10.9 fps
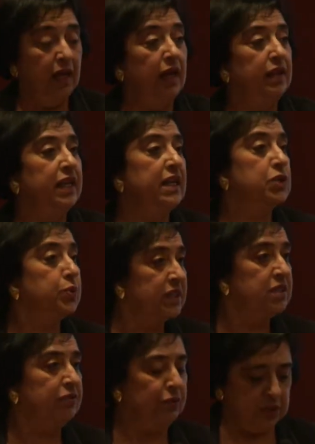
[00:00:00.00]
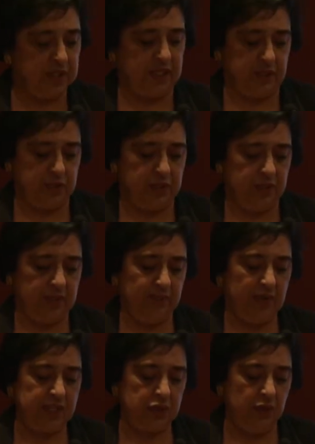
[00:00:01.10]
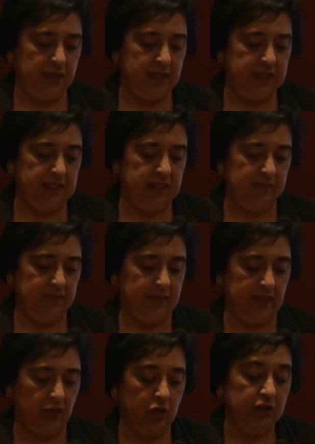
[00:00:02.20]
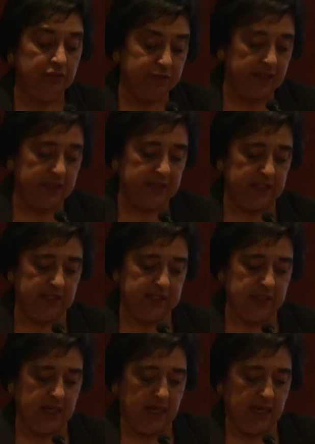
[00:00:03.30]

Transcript: The 21st century has already confronted